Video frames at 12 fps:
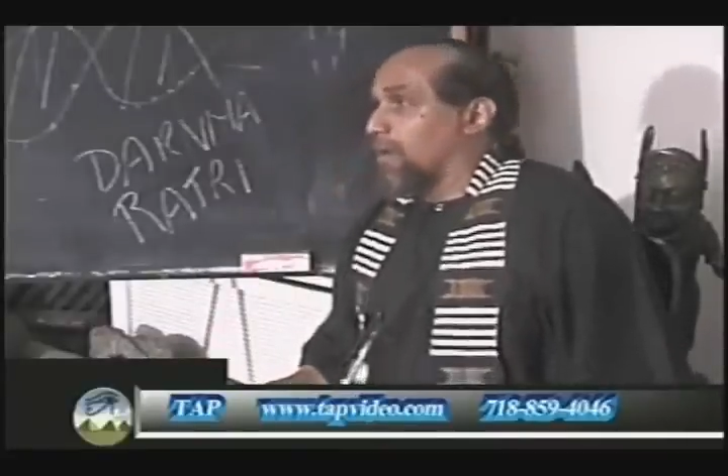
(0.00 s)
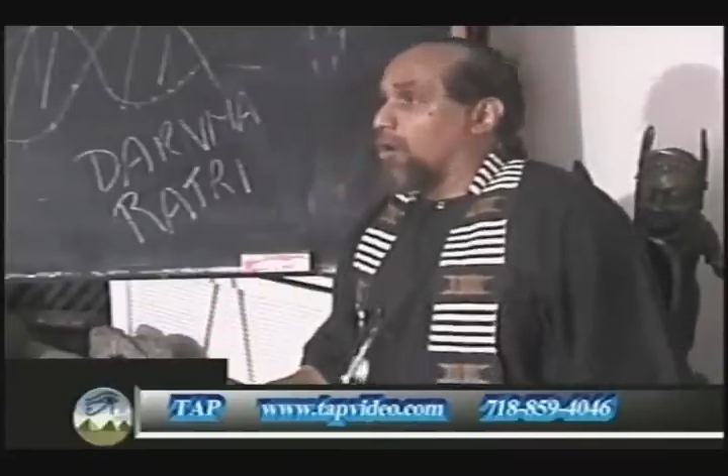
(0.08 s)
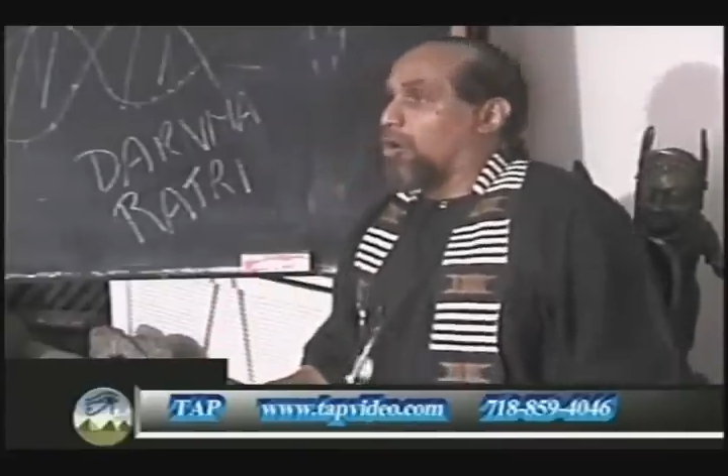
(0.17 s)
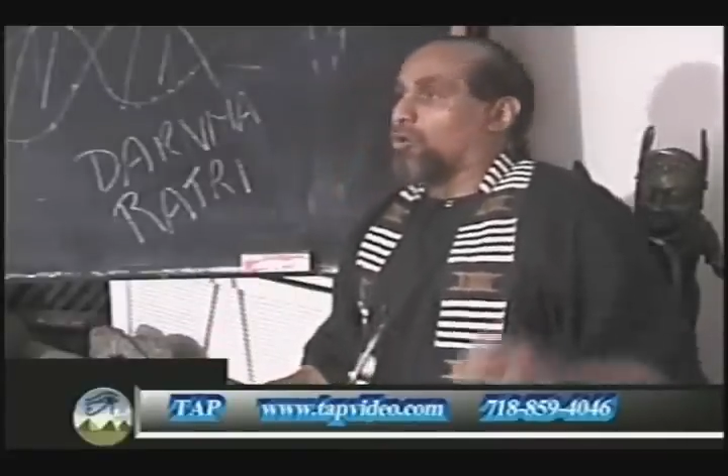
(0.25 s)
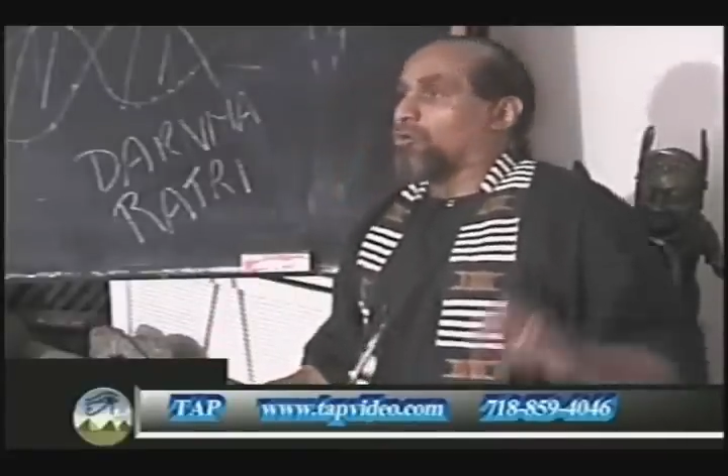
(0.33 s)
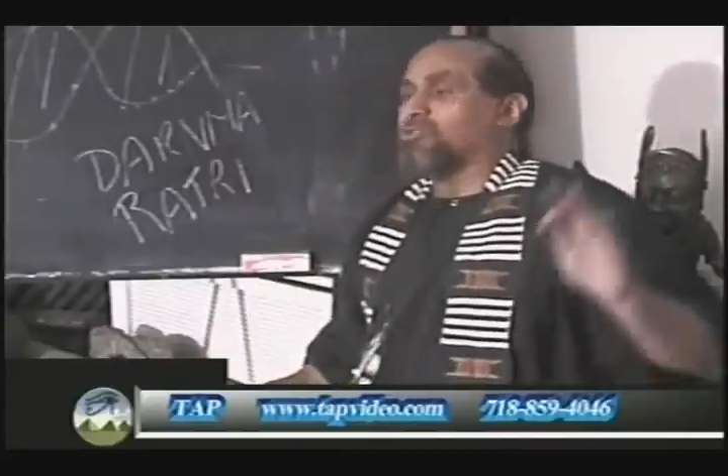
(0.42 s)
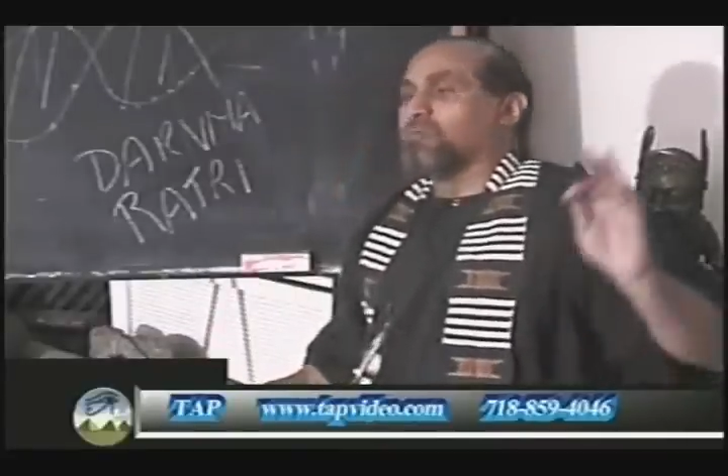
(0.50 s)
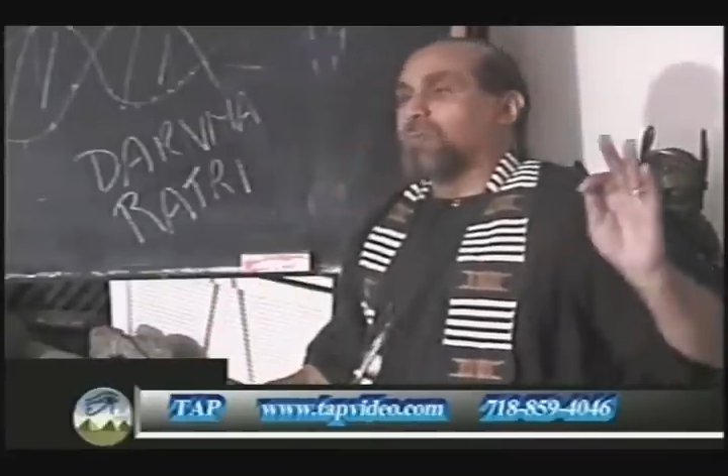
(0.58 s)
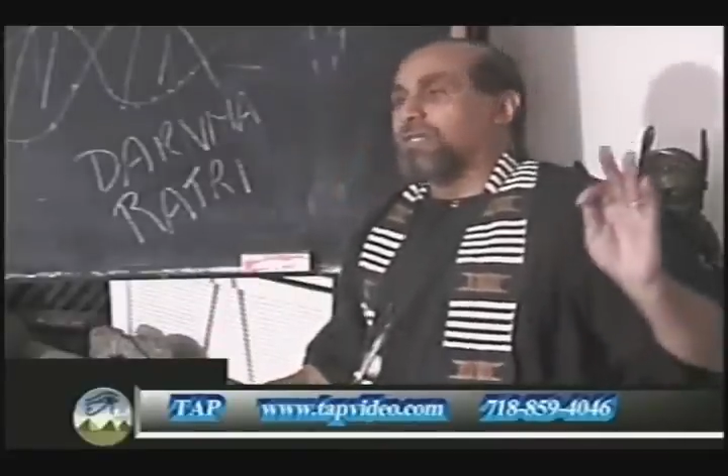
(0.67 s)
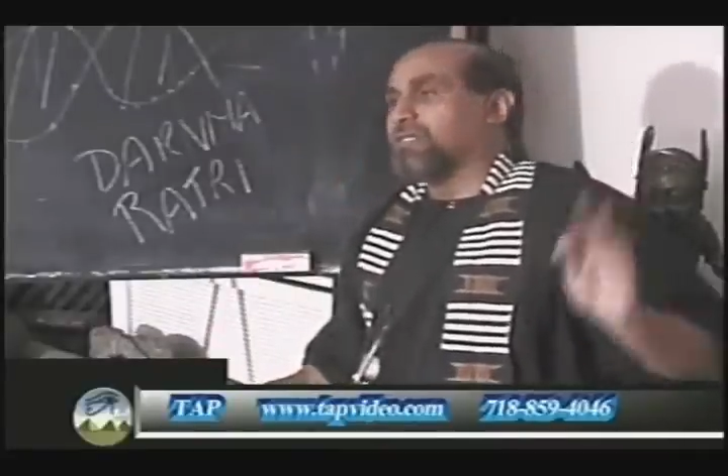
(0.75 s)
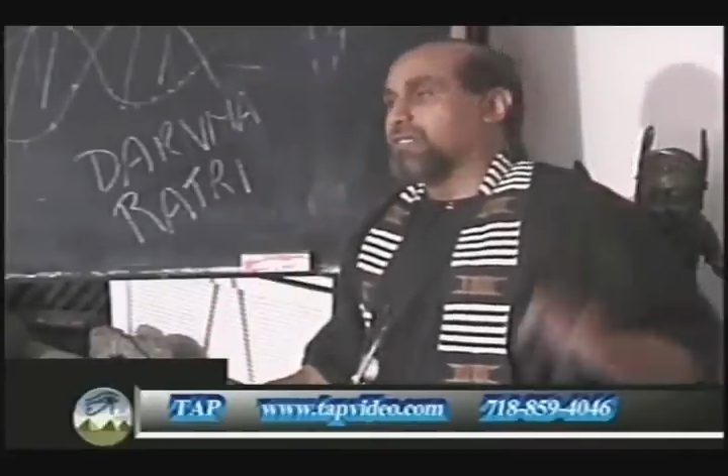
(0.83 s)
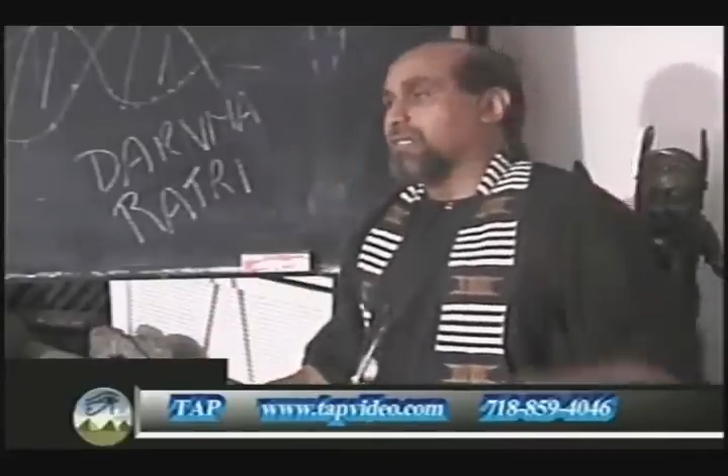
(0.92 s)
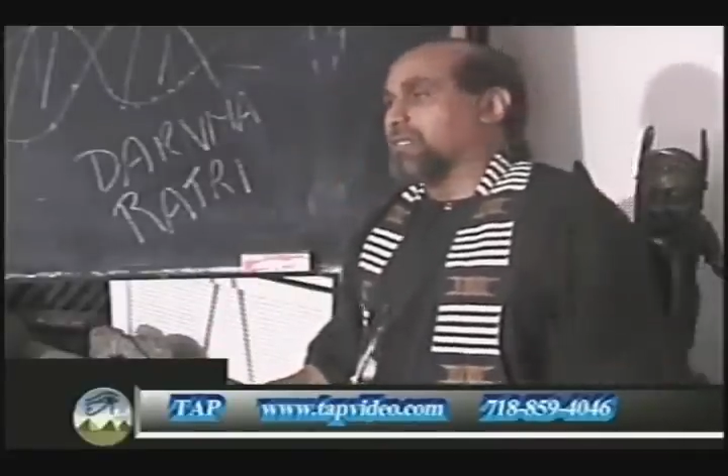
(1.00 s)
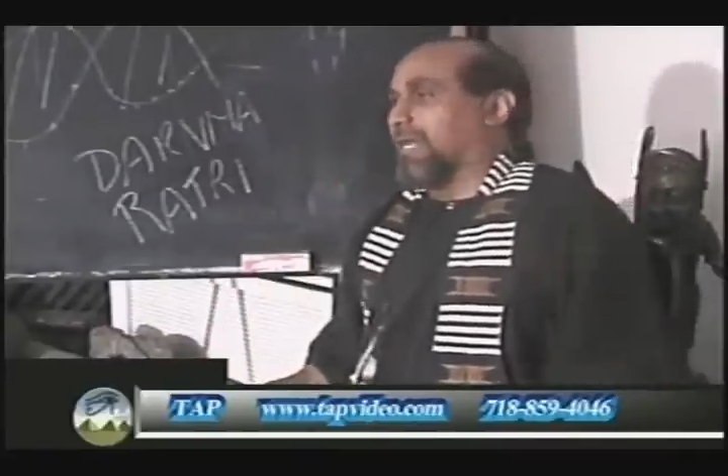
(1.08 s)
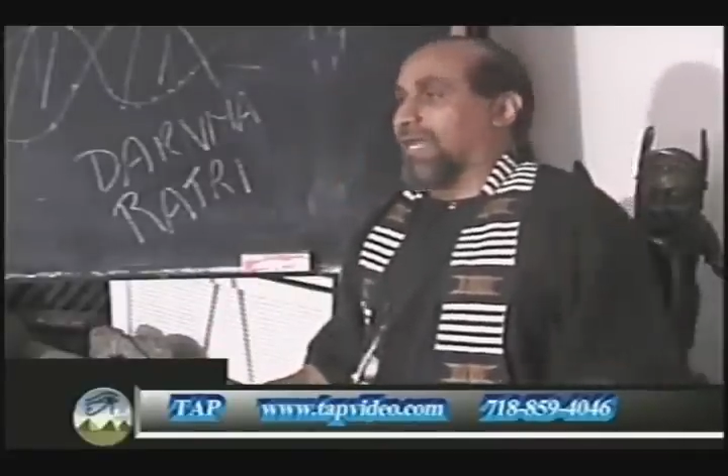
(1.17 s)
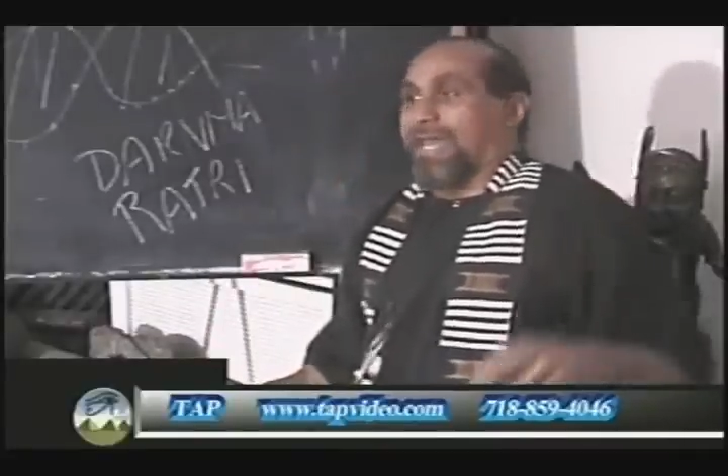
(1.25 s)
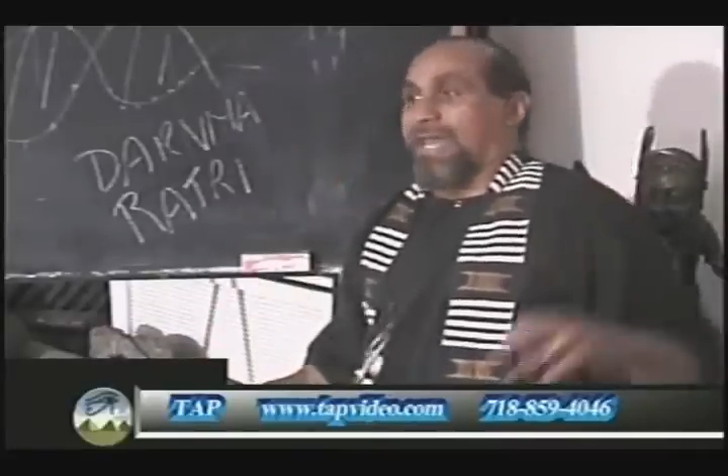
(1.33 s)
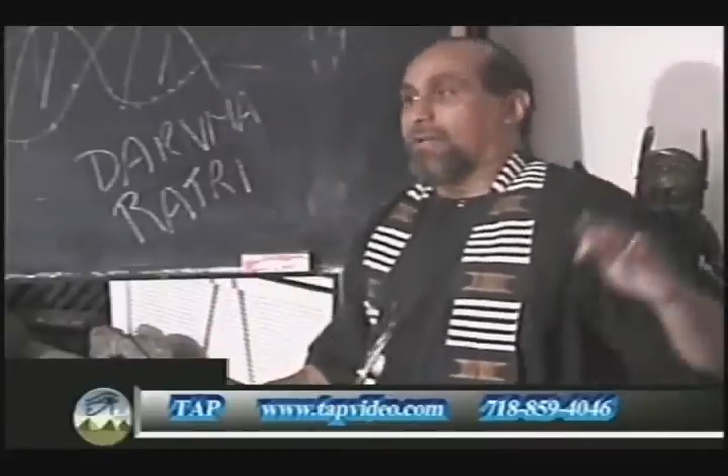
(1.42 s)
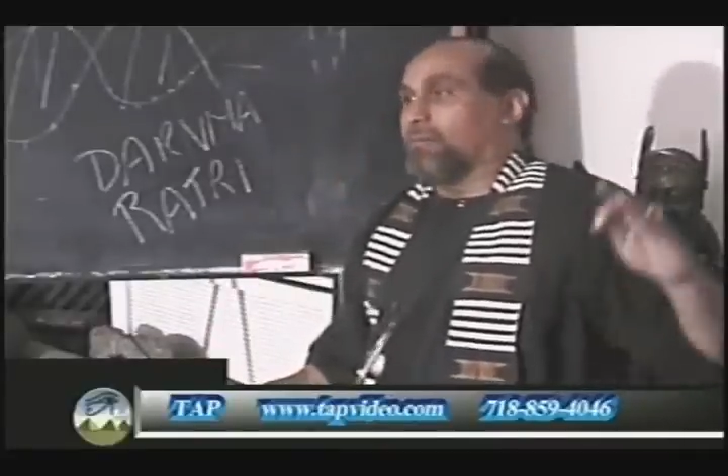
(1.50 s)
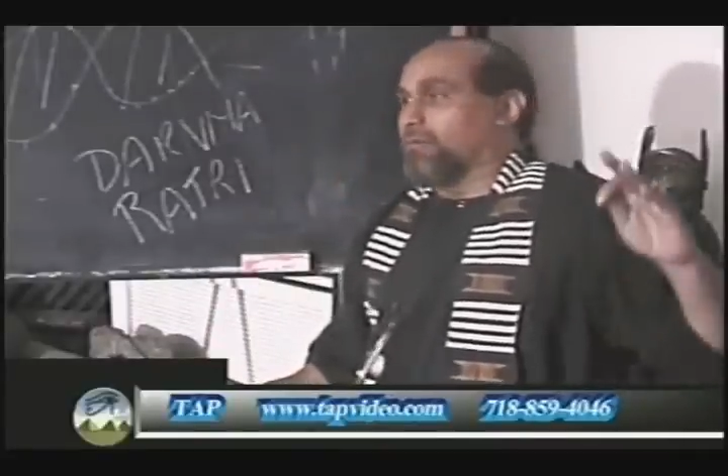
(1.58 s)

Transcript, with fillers: Mm. Whole species like